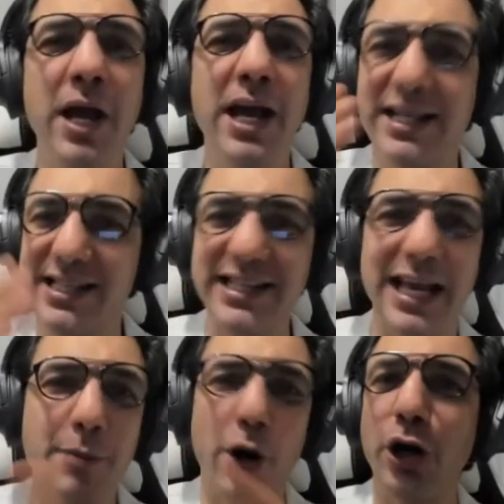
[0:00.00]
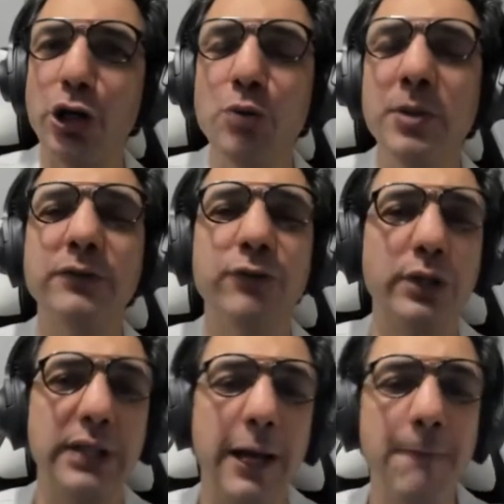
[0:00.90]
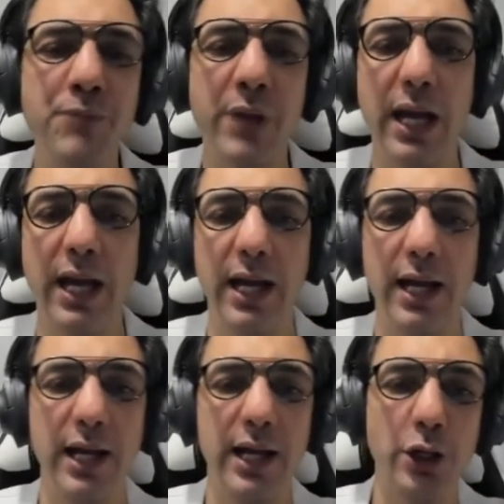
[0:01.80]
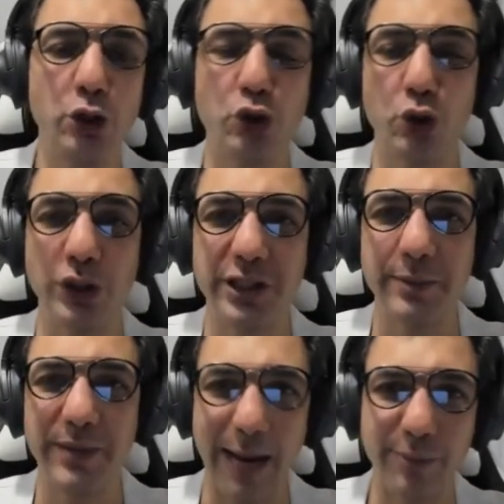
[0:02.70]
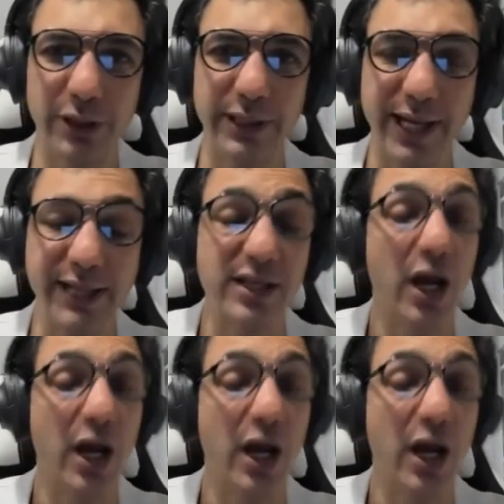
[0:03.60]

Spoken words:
same argument for the short-term capital gains.